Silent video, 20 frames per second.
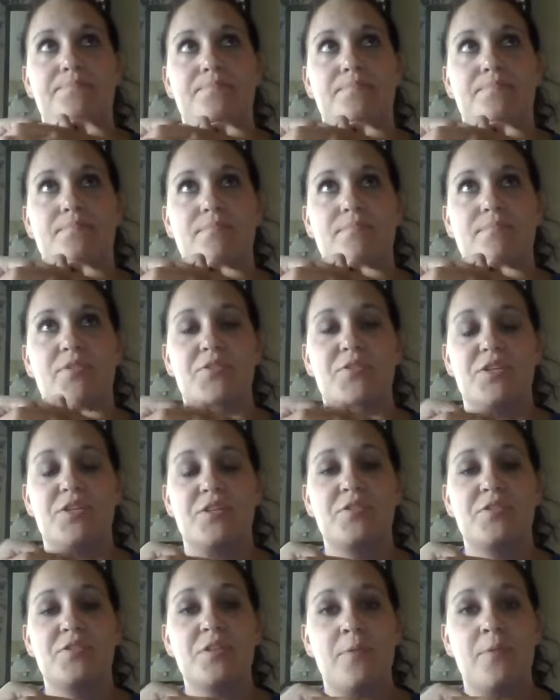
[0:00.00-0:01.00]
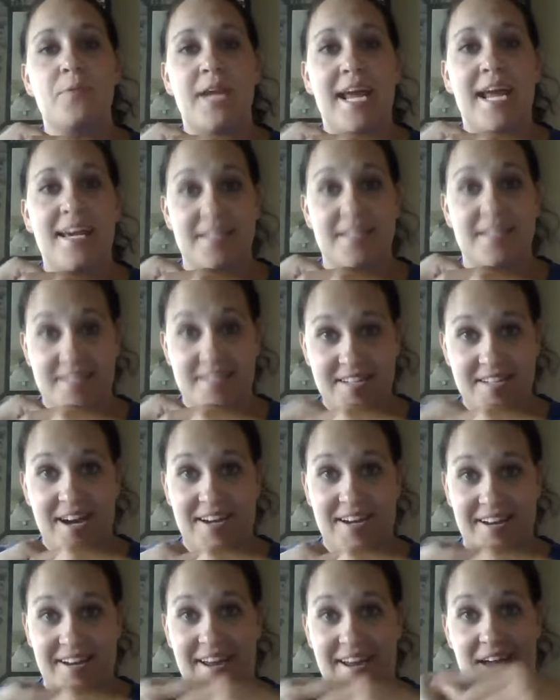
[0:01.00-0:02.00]
Those are usually when I get stuck
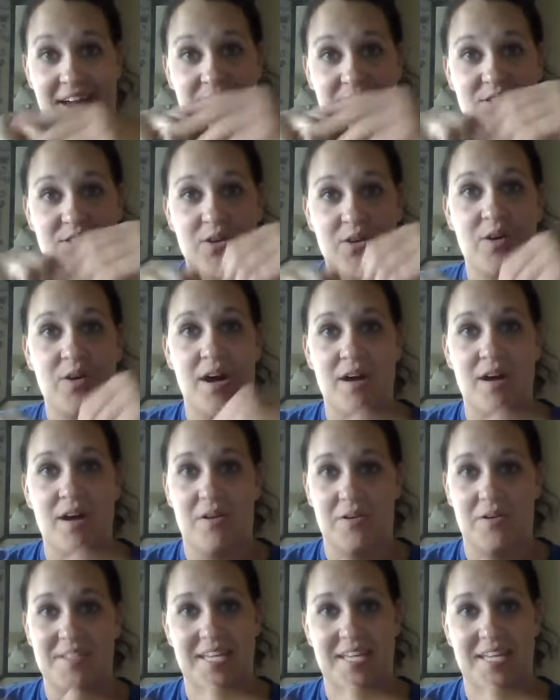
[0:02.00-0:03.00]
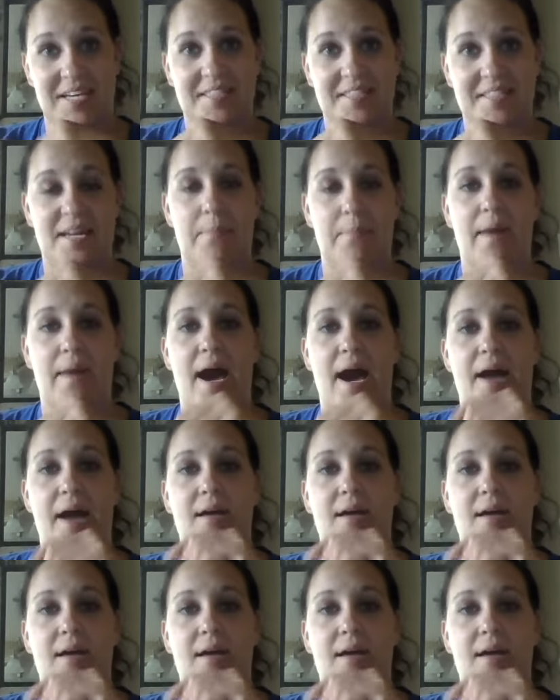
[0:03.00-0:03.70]
and I have to go, uh-oh, and take a step back.